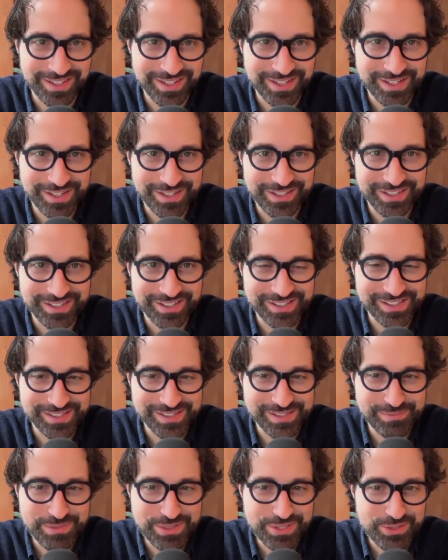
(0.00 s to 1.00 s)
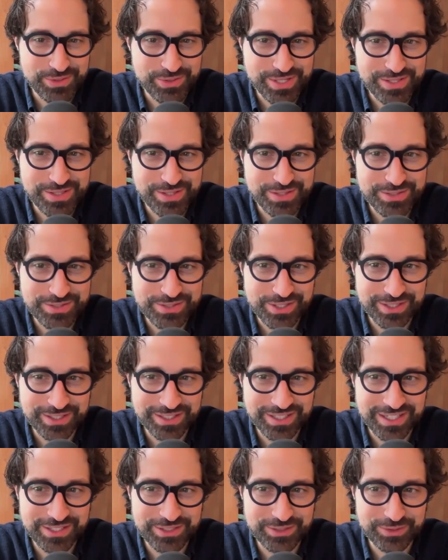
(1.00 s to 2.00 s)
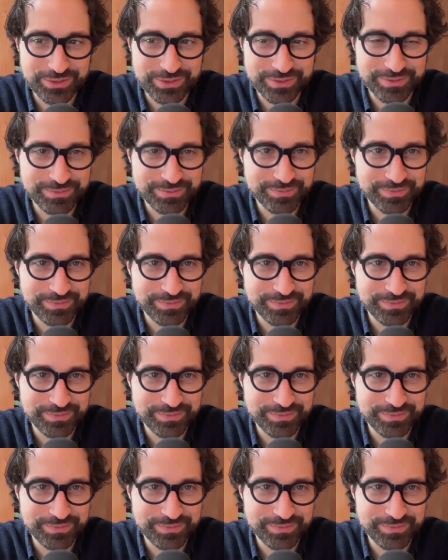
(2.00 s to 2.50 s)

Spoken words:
Mr. Ethan Song. How you doing?